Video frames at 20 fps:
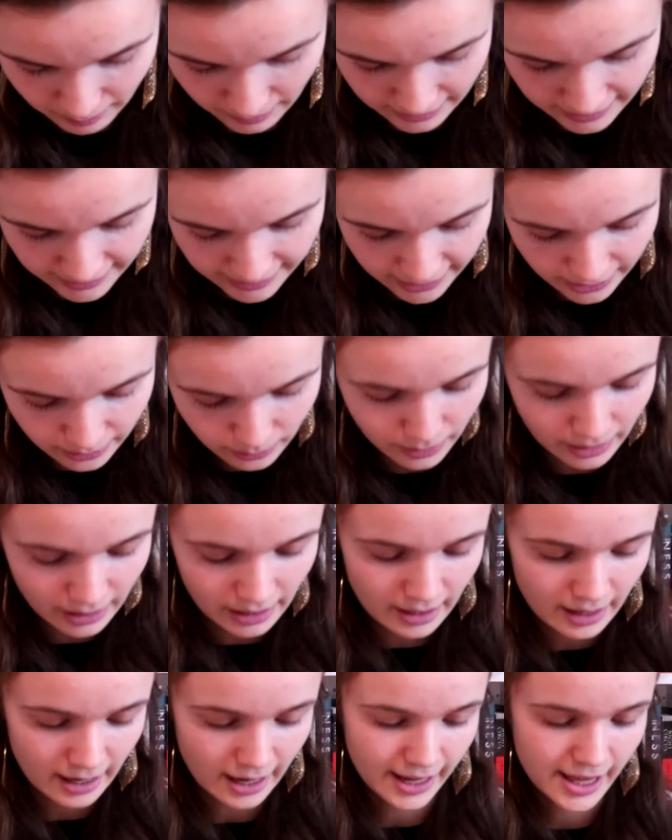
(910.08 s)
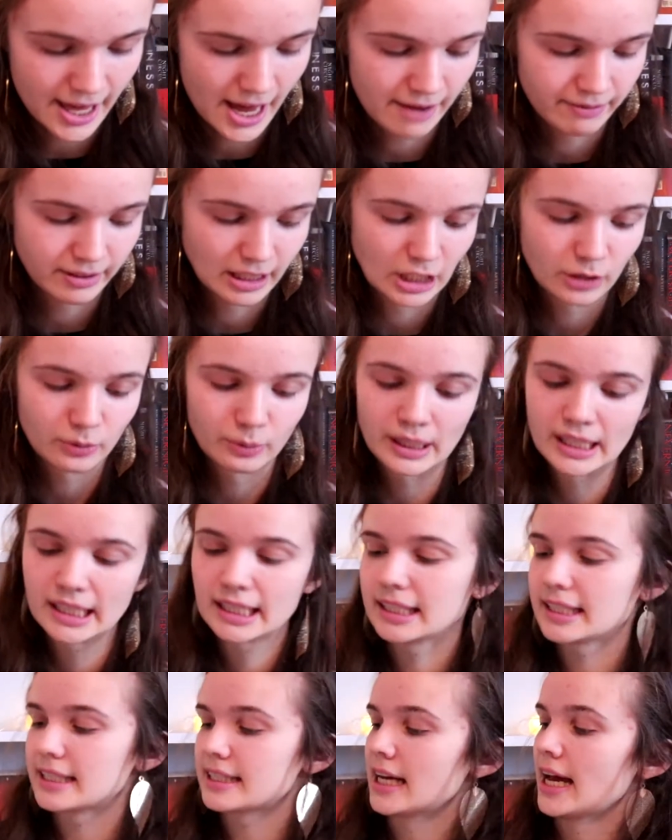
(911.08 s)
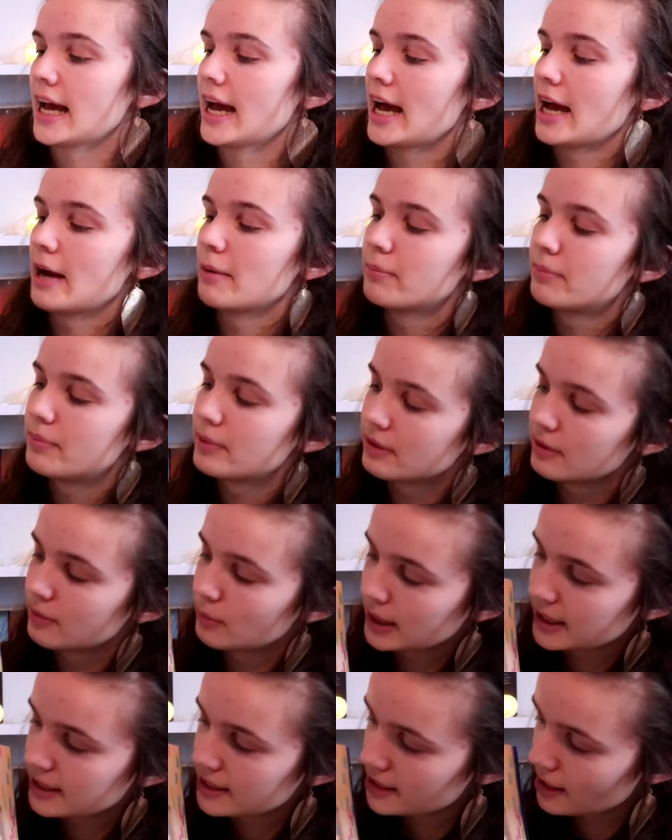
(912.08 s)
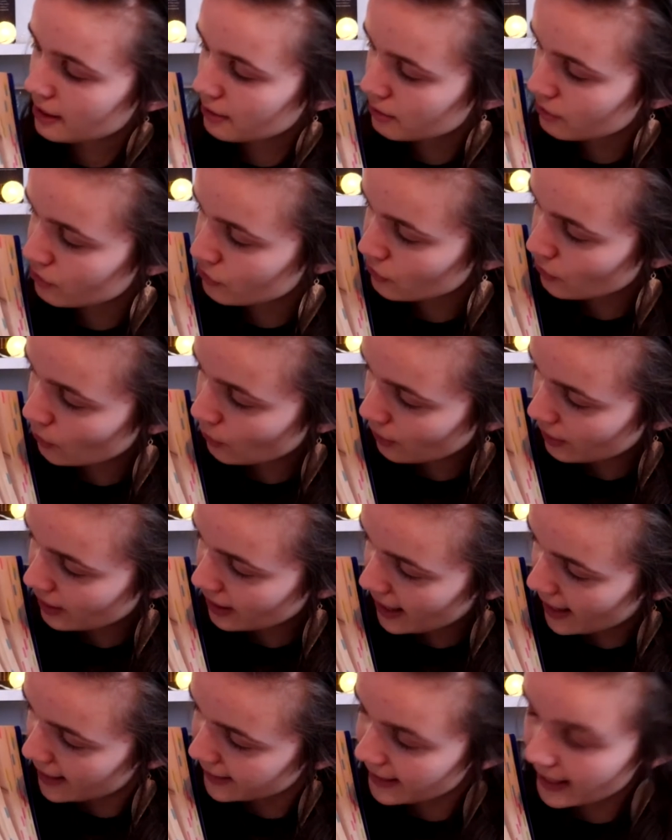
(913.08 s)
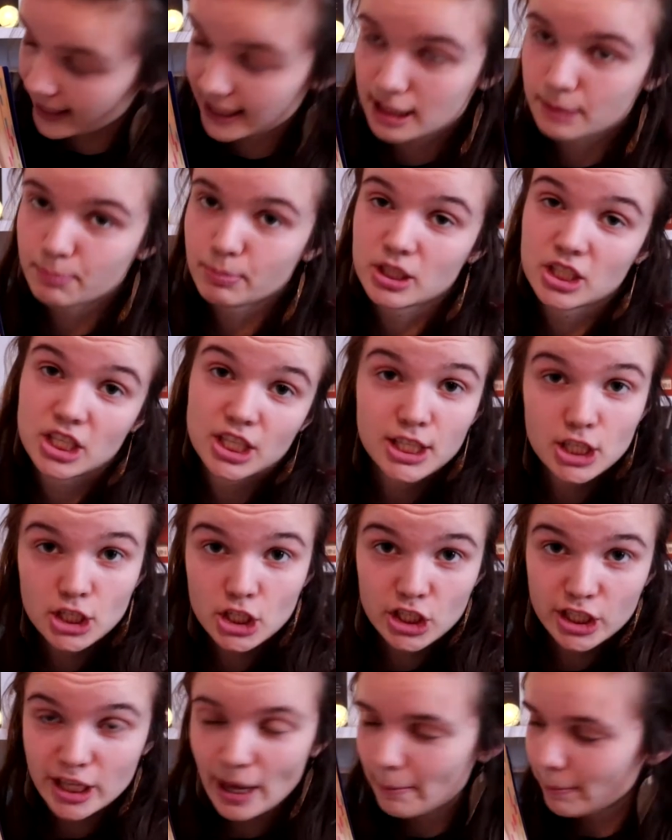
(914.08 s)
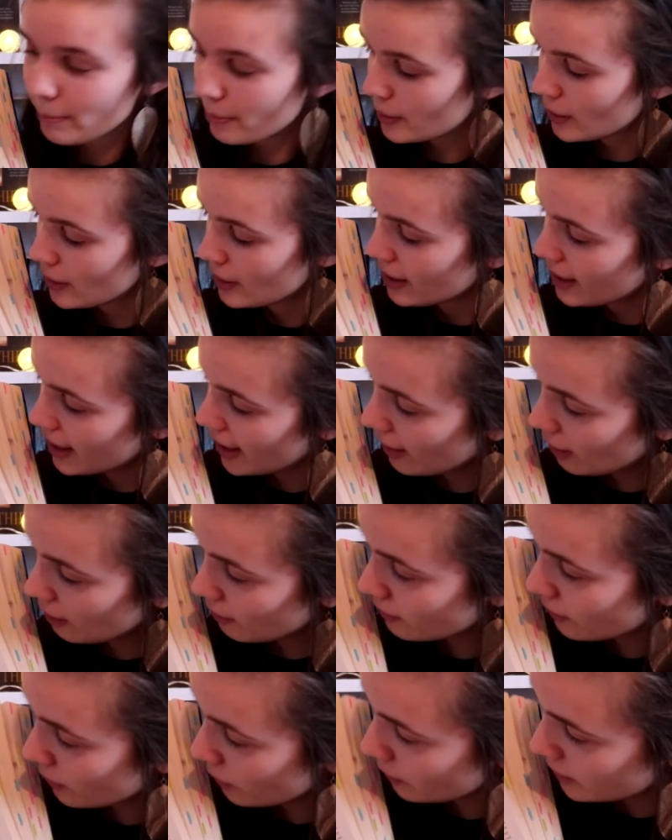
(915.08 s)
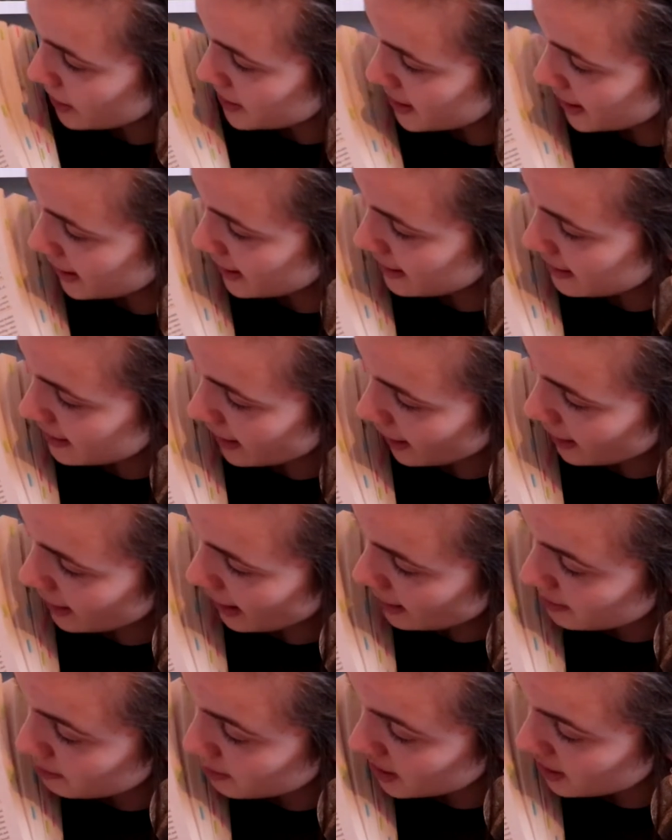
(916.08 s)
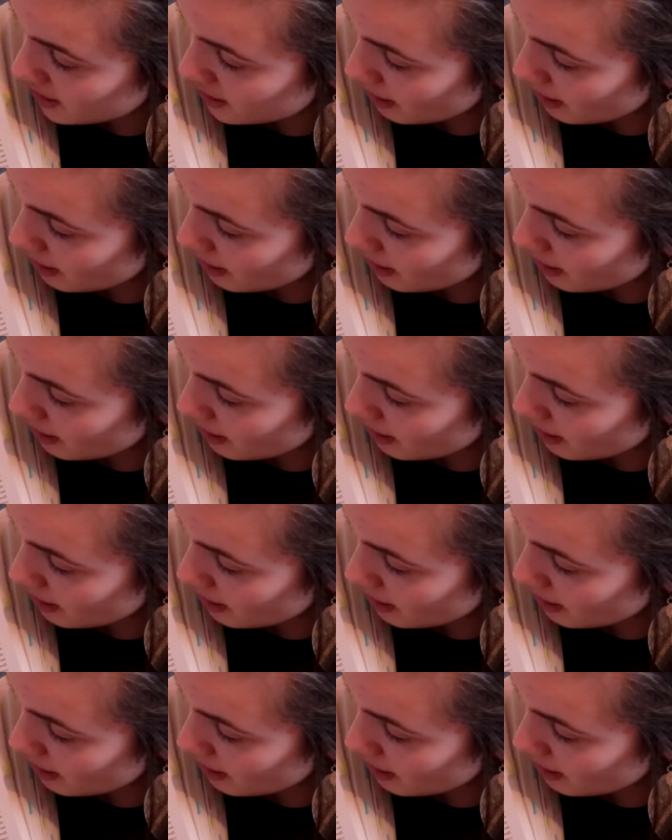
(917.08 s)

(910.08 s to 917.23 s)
here I have a green tab written down for an exposition dump, and of course the entire exposition